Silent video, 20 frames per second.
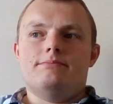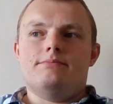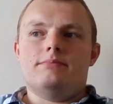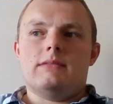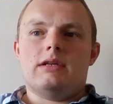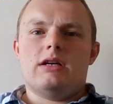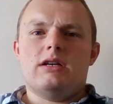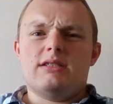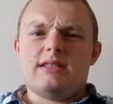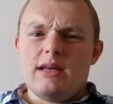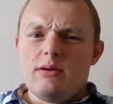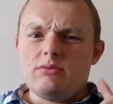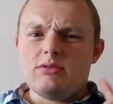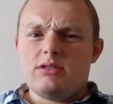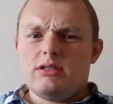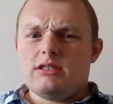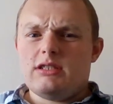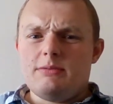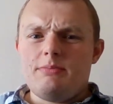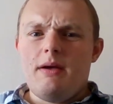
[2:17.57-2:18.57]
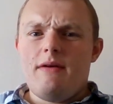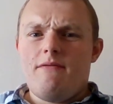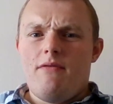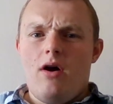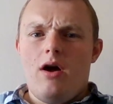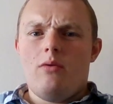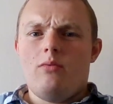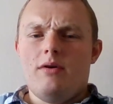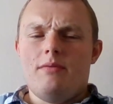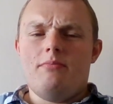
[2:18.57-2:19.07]
because there was a
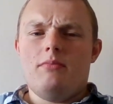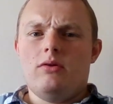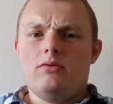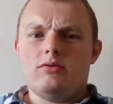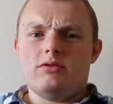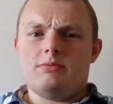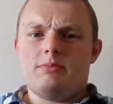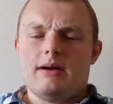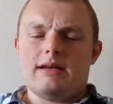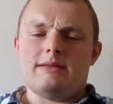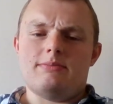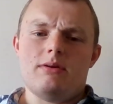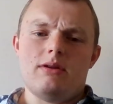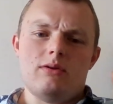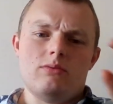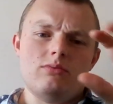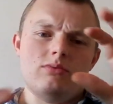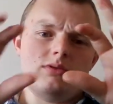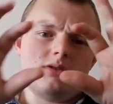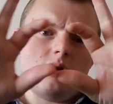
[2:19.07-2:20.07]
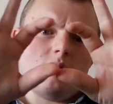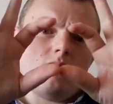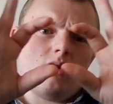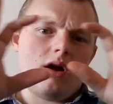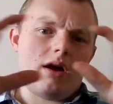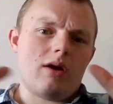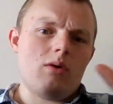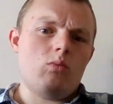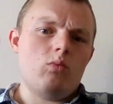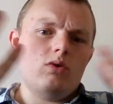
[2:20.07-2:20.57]
Spitfire with model space, but it was on
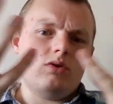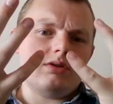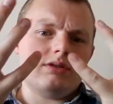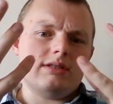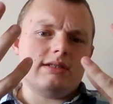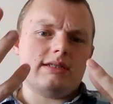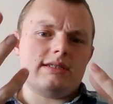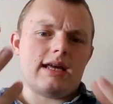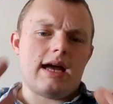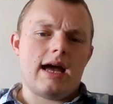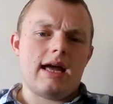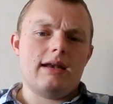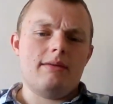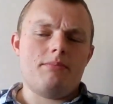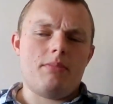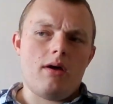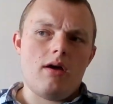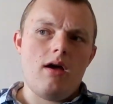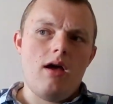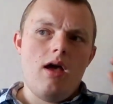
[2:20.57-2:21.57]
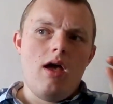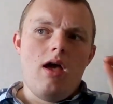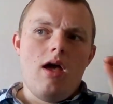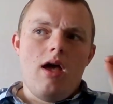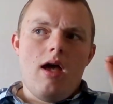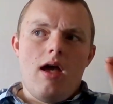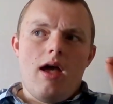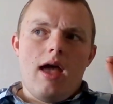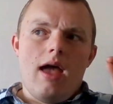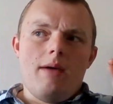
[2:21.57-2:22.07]
like a wooden stand. But
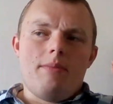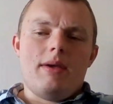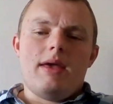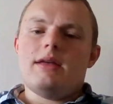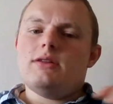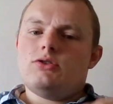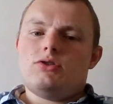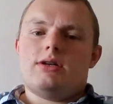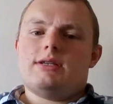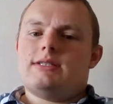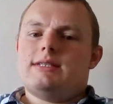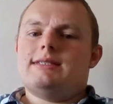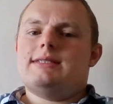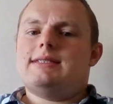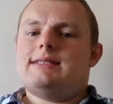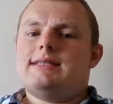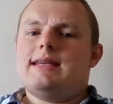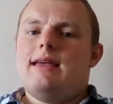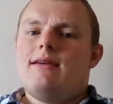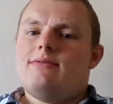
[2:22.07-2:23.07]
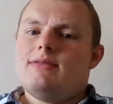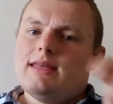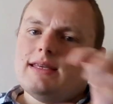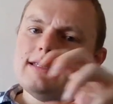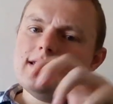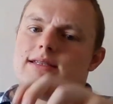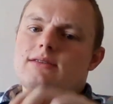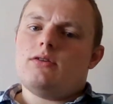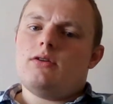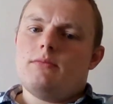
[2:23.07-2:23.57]
it'd be interesting to see if
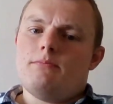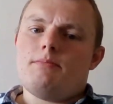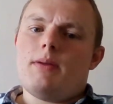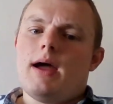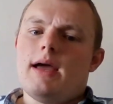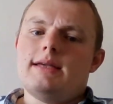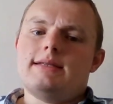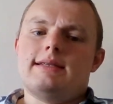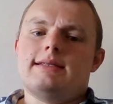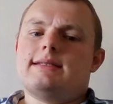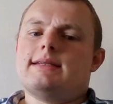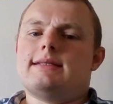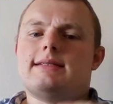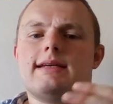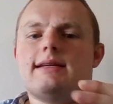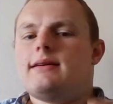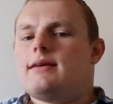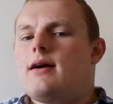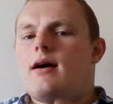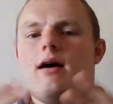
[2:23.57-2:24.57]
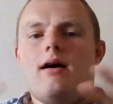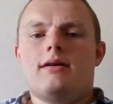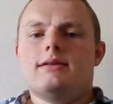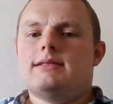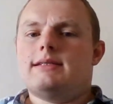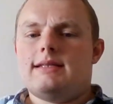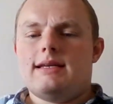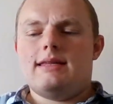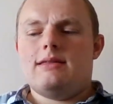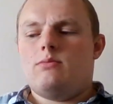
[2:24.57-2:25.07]
this is on a base. As I said, I can't
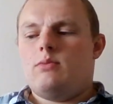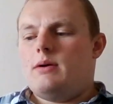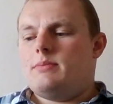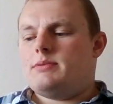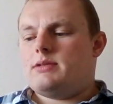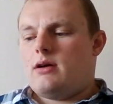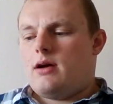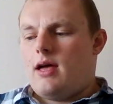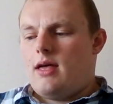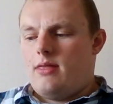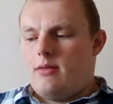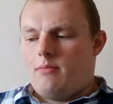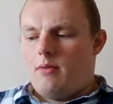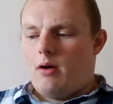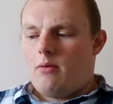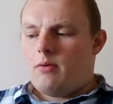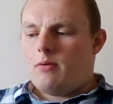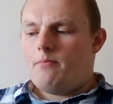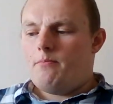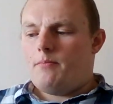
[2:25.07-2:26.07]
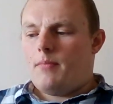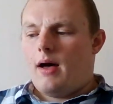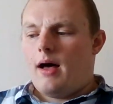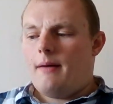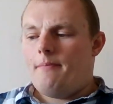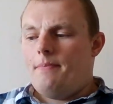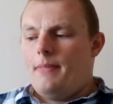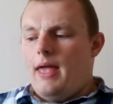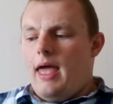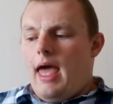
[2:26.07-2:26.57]
see the website at the moment, but